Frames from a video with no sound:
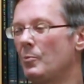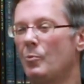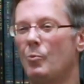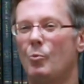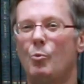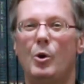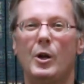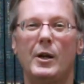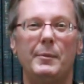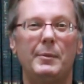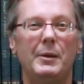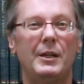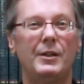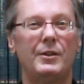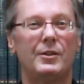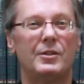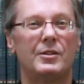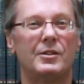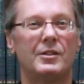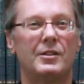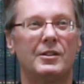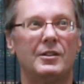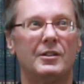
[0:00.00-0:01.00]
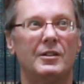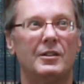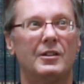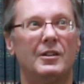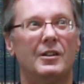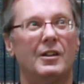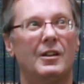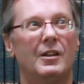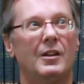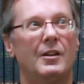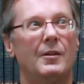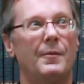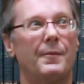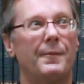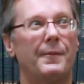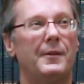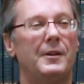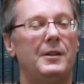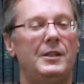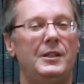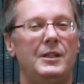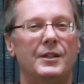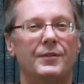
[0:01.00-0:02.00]
What about
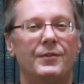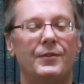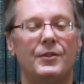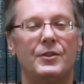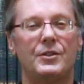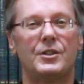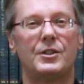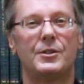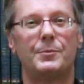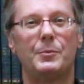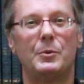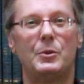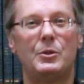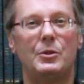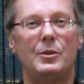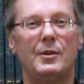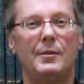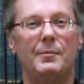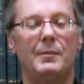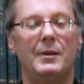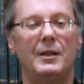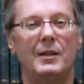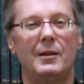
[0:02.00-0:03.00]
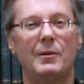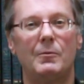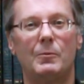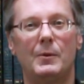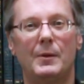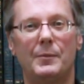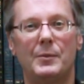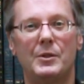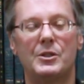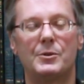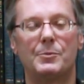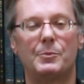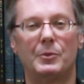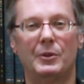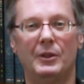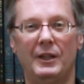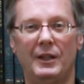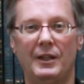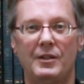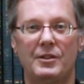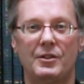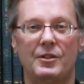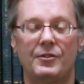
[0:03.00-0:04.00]
differences between men and women's
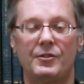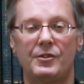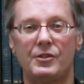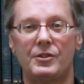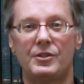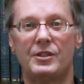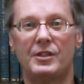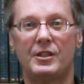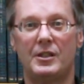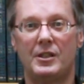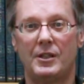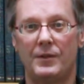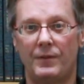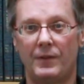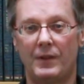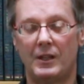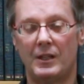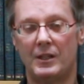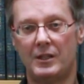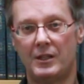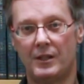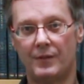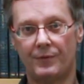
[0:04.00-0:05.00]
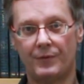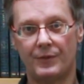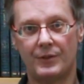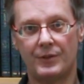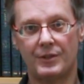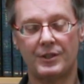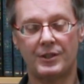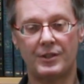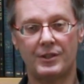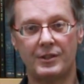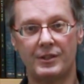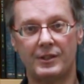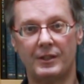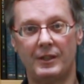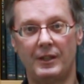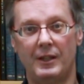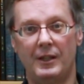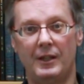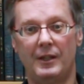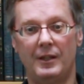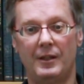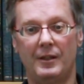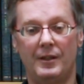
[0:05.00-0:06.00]
brains? Are there significant differences
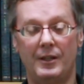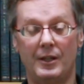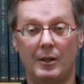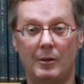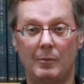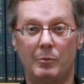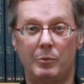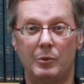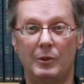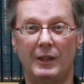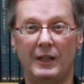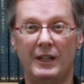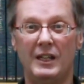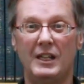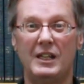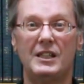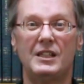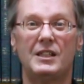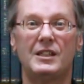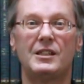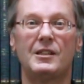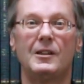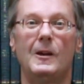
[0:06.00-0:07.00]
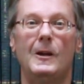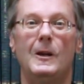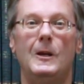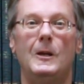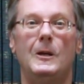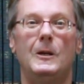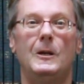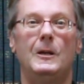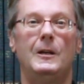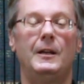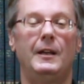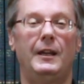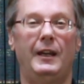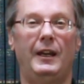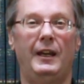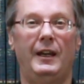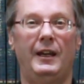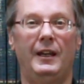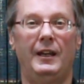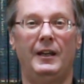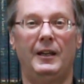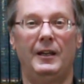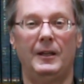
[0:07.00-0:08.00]
in their brains,
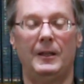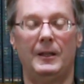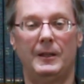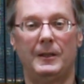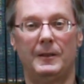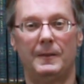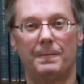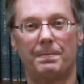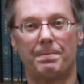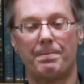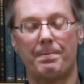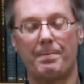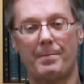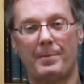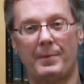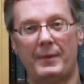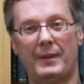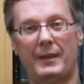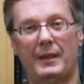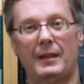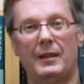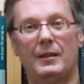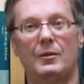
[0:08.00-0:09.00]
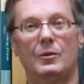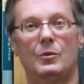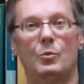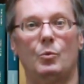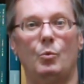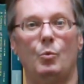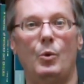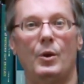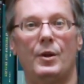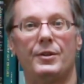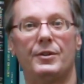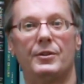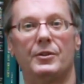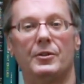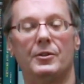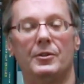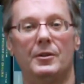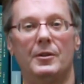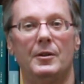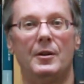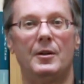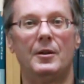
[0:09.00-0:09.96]
and whether